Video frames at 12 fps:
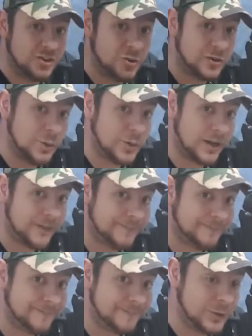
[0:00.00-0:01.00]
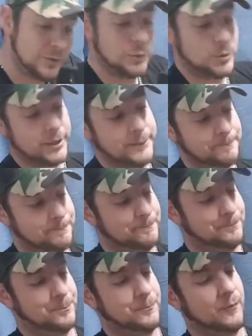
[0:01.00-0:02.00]
Good little gun, good little gun.
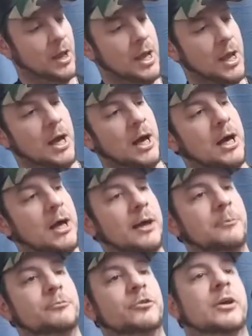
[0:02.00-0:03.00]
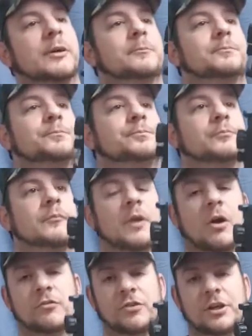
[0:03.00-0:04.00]
Um, right,
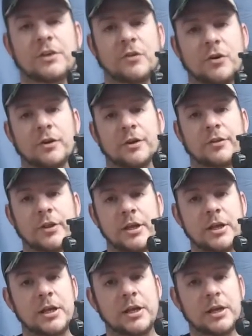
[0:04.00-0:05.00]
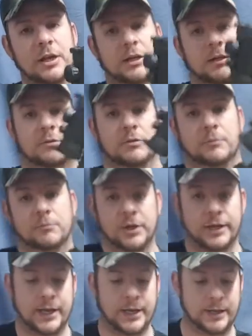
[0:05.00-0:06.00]
obviously you've got the, I'll
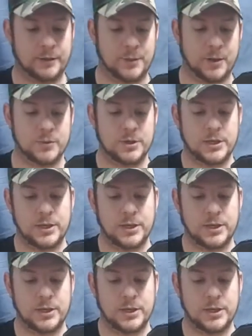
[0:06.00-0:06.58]
bring it down here, there we go.